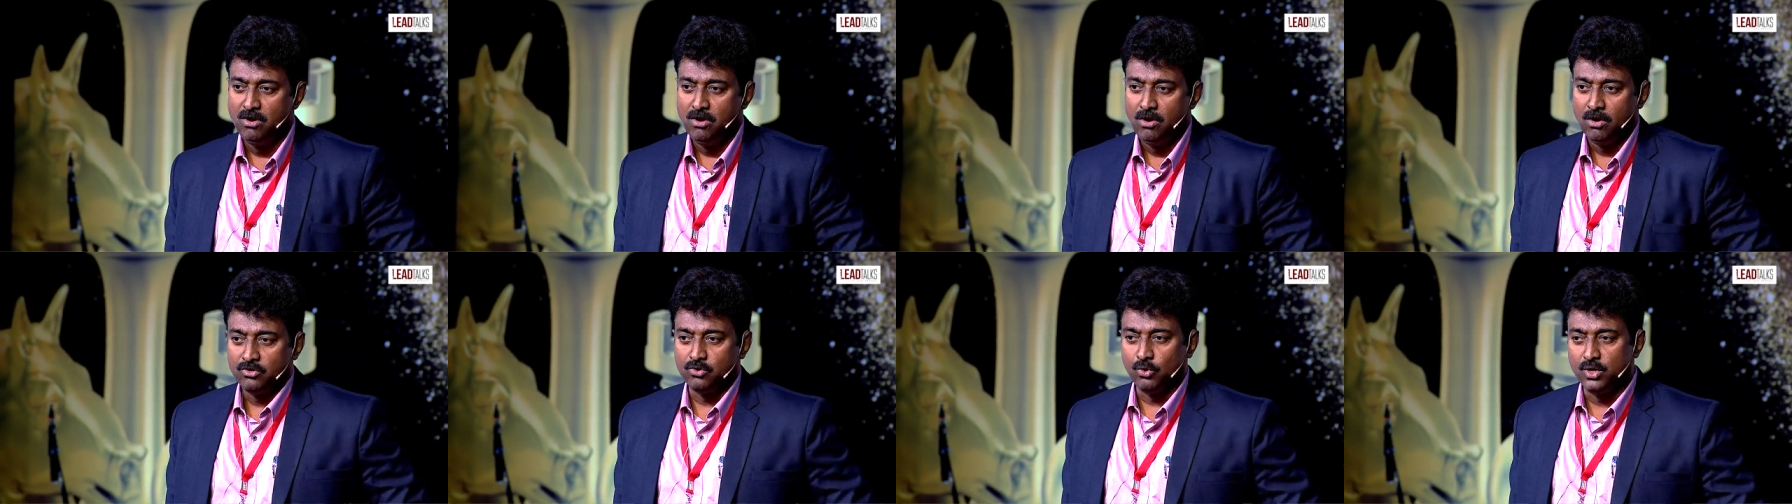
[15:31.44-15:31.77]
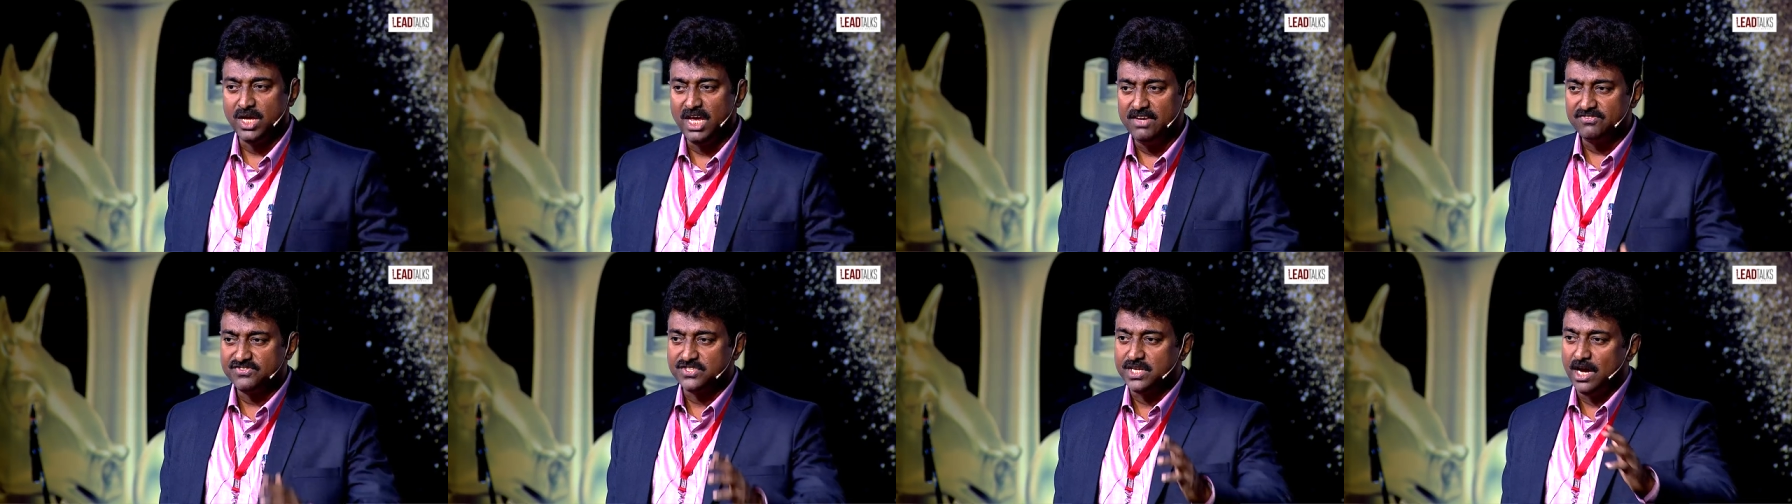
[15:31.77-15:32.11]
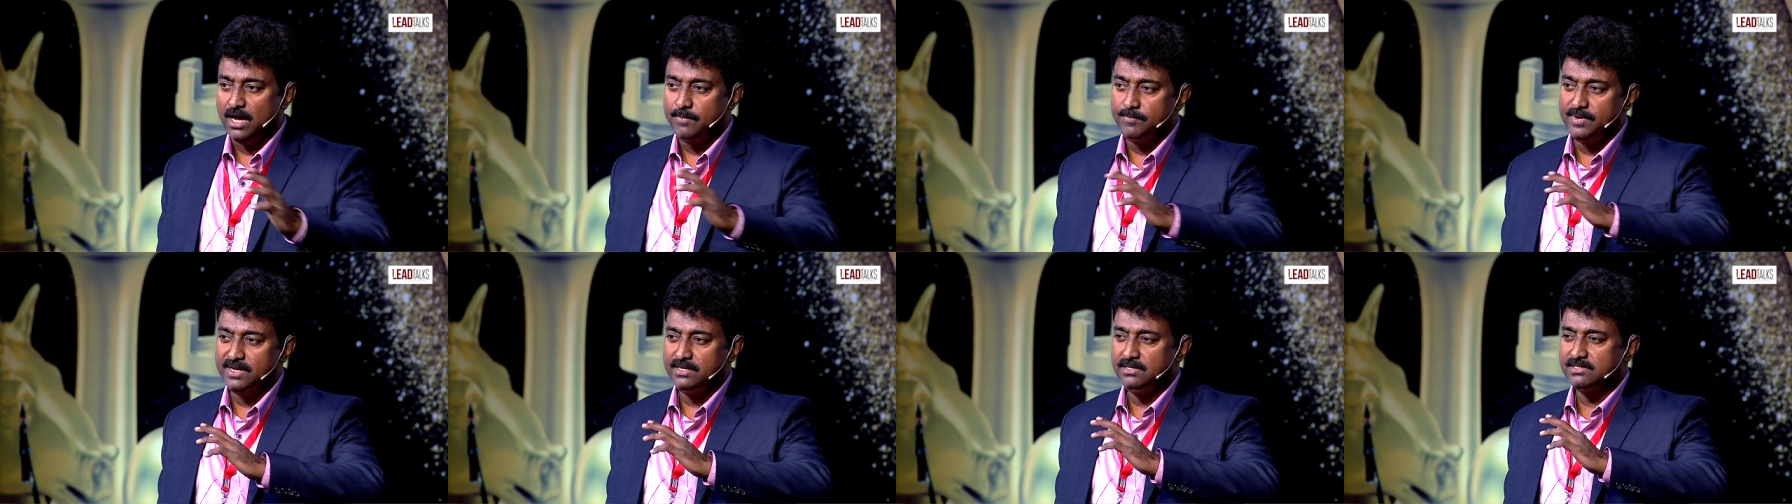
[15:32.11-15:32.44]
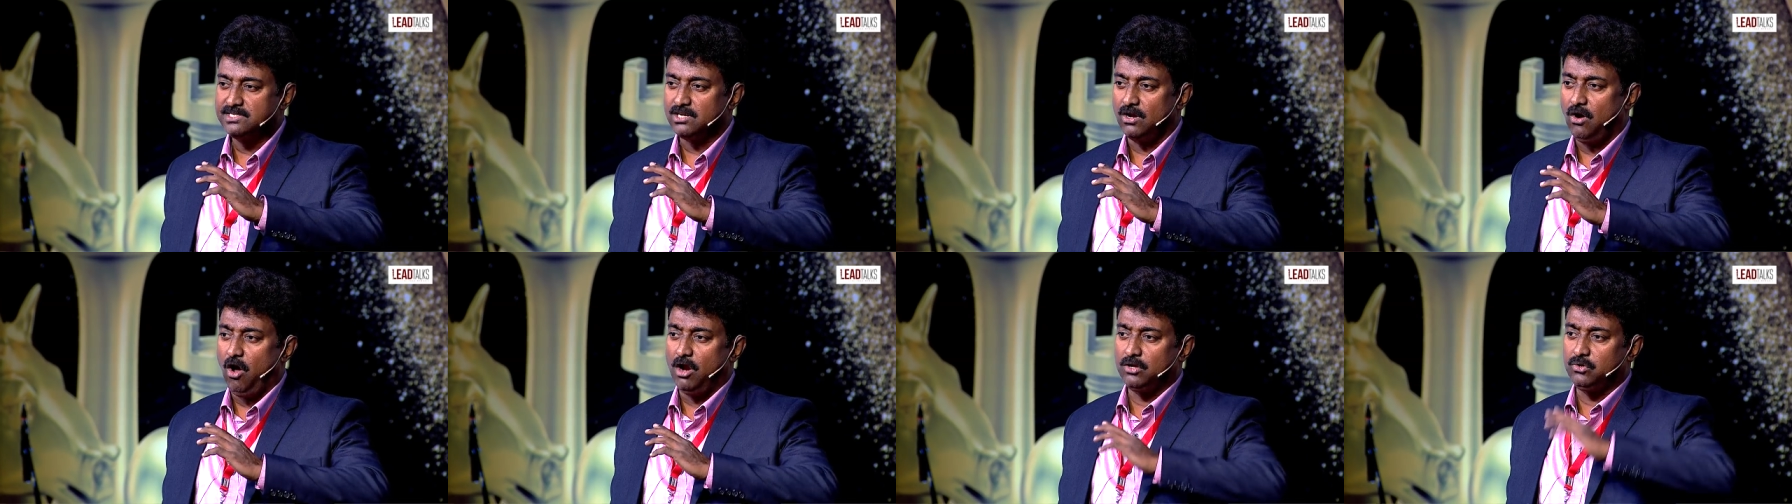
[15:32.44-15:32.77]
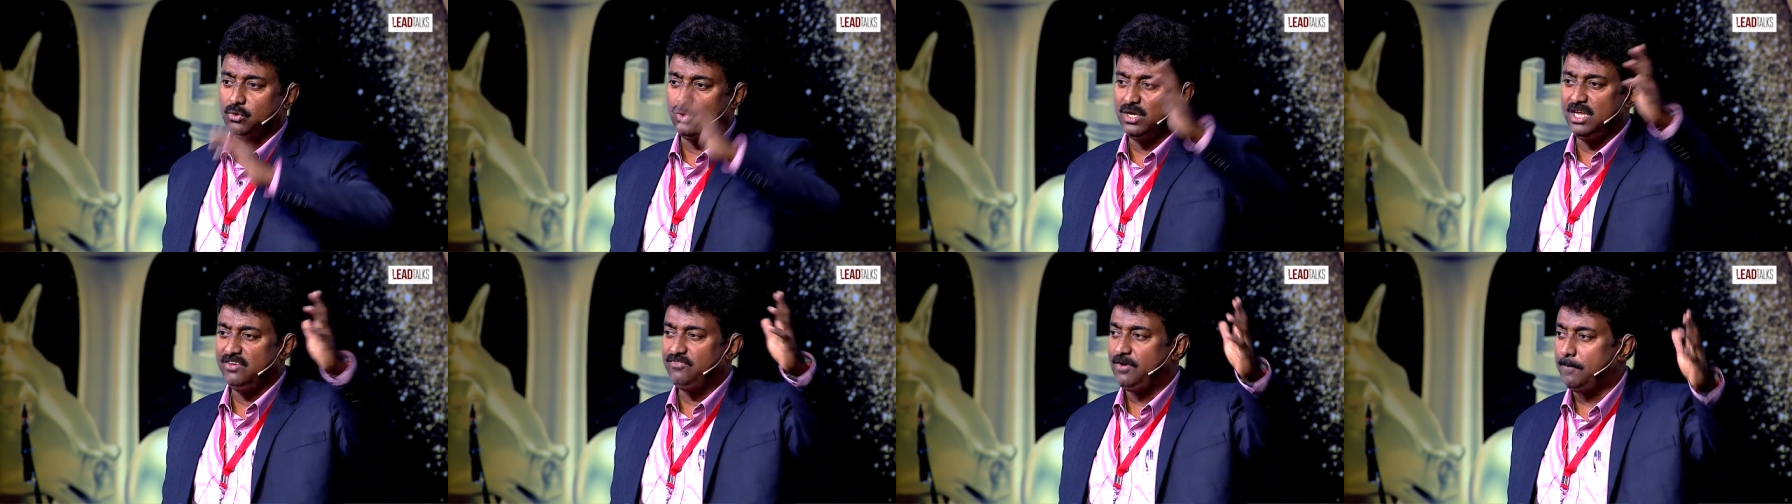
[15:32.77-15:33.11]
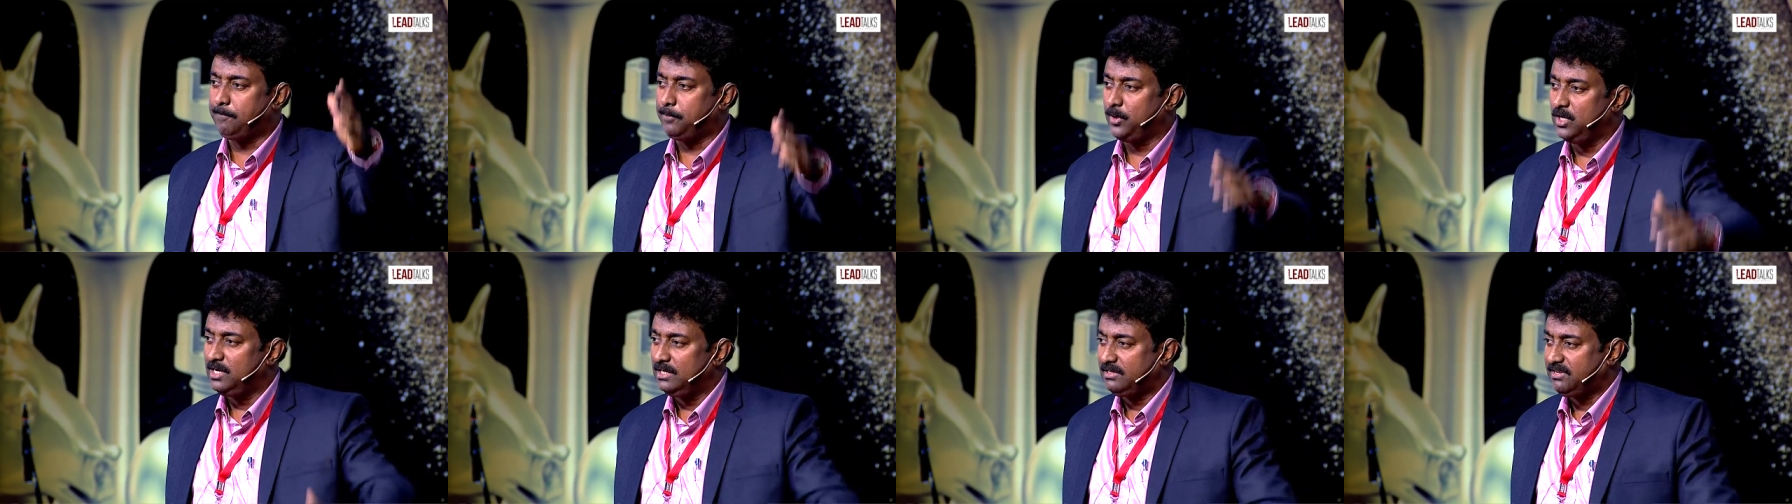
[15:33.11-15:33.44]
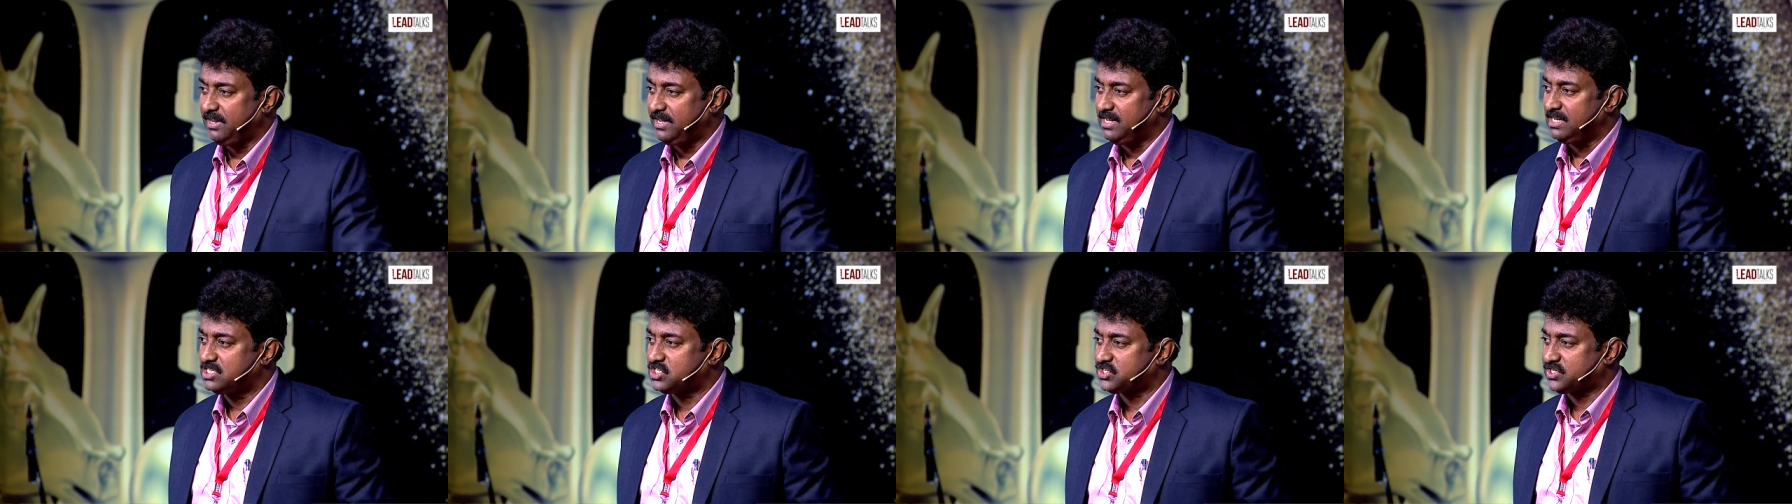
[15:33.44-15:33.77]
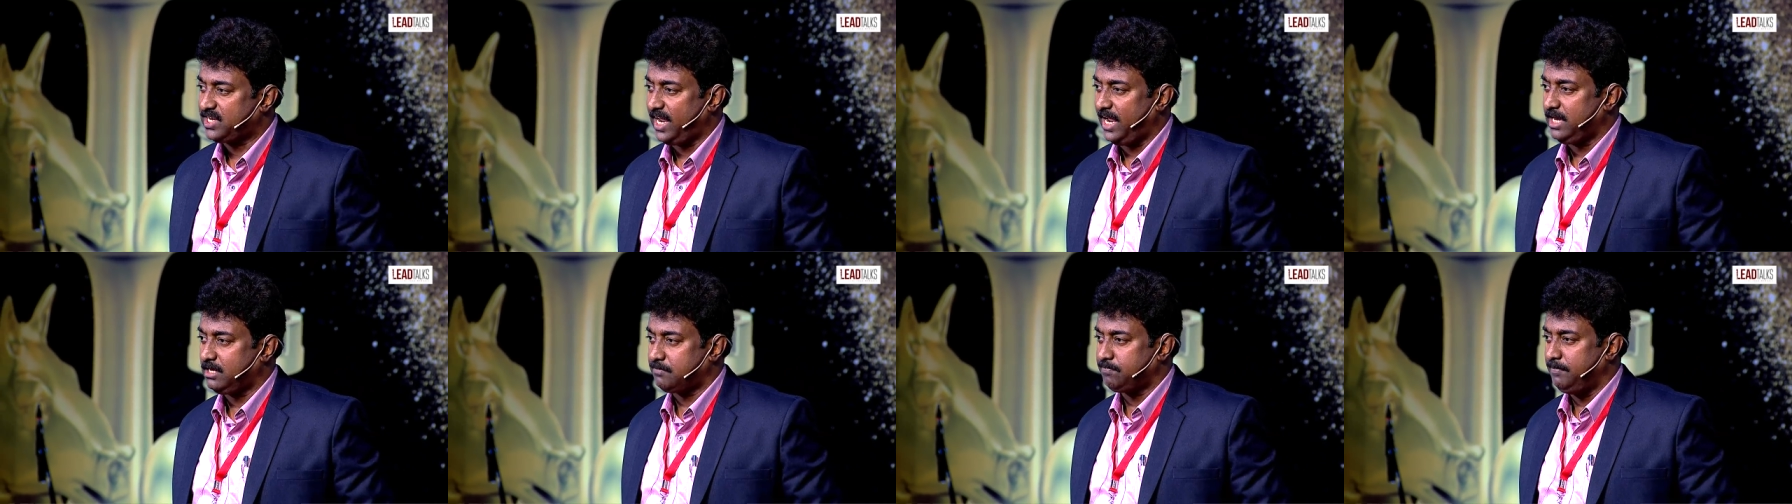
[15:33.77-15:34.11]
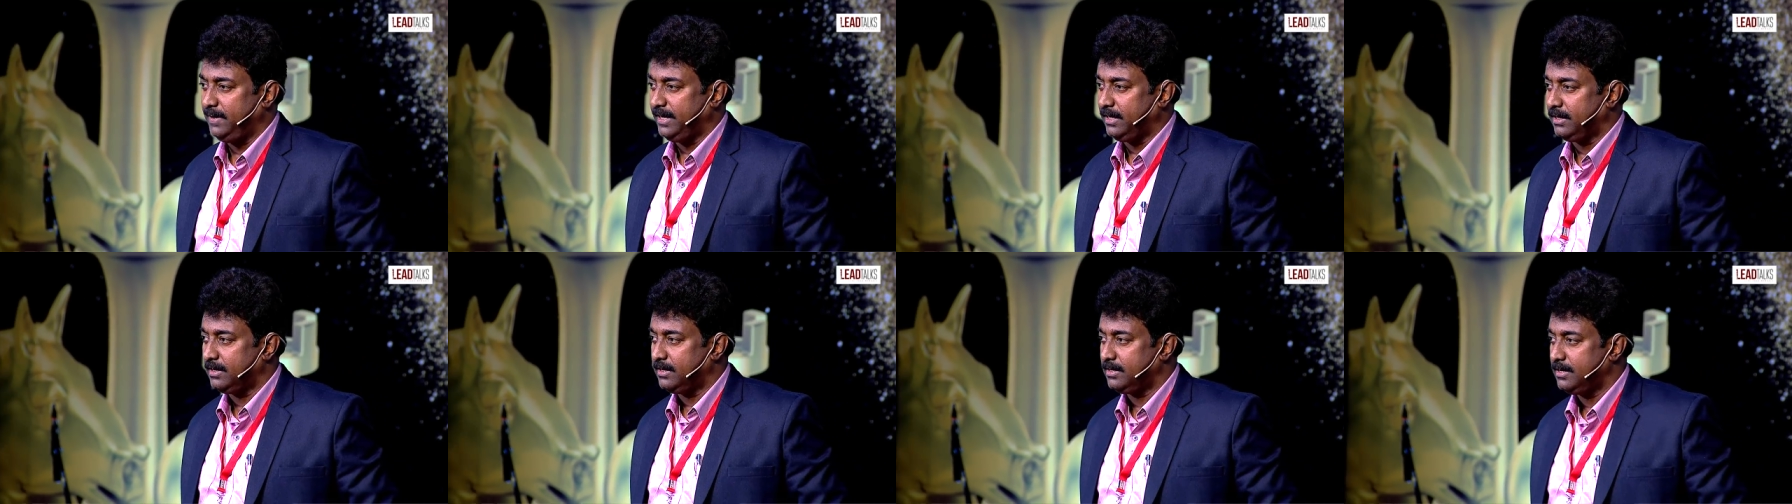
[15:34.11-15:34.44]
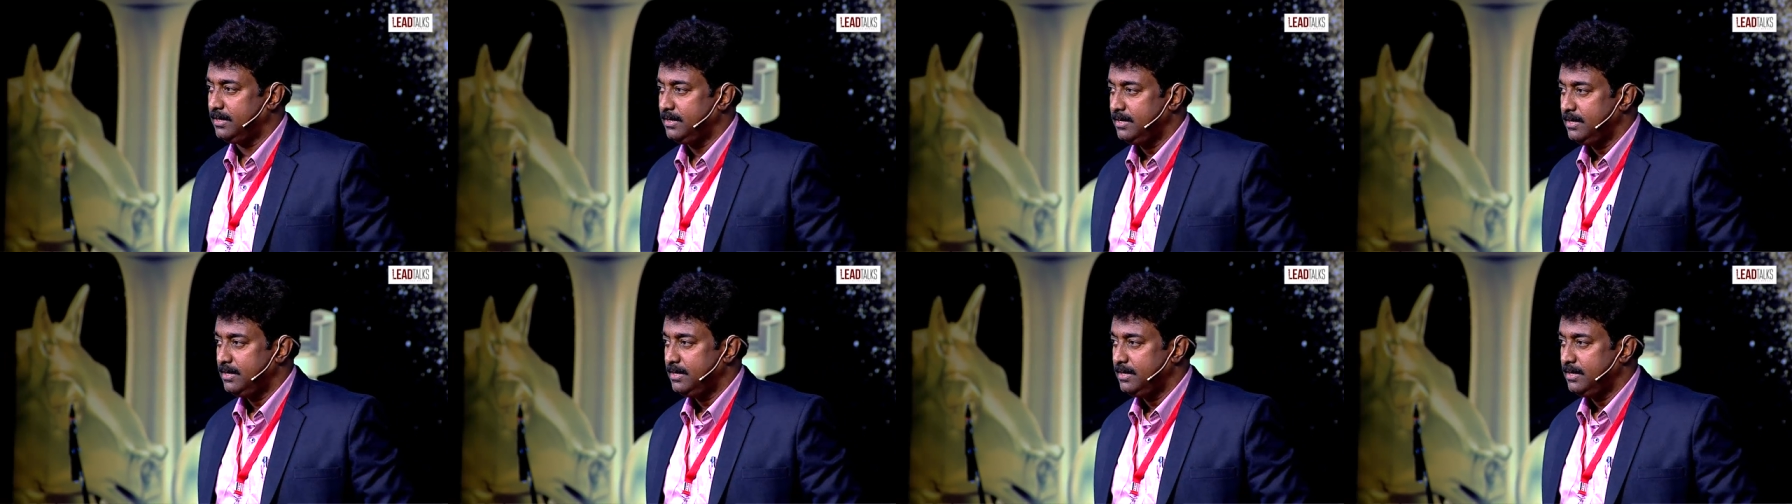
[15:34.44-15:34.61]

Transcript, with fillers: to give sermons or to give a political statement.